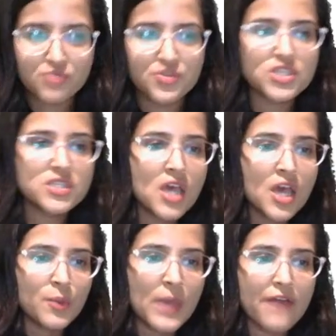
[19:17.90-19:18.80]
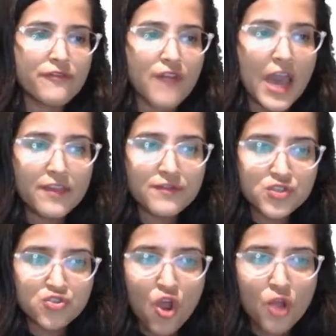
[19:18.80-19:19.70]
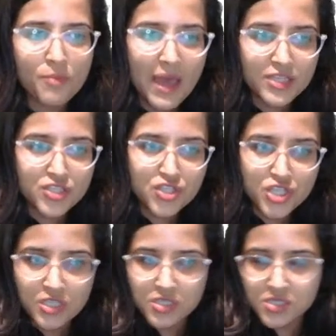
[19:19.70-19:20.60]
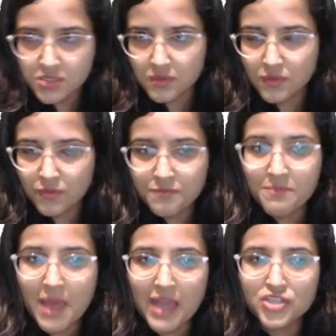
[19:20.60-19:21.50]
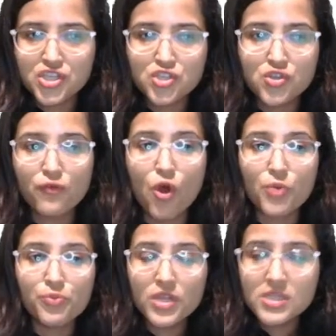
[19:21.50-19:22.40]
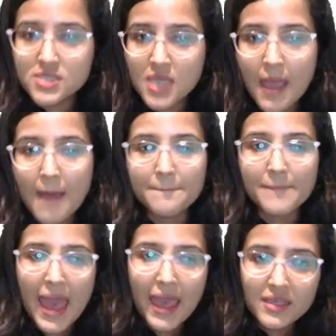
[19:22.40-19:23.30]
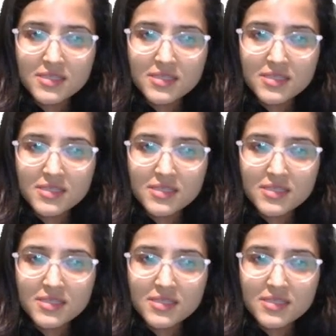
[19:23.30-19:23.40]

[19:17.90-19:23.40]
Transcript: which is we have 5 strong balance sheets. Balance sheets of corporates, banks,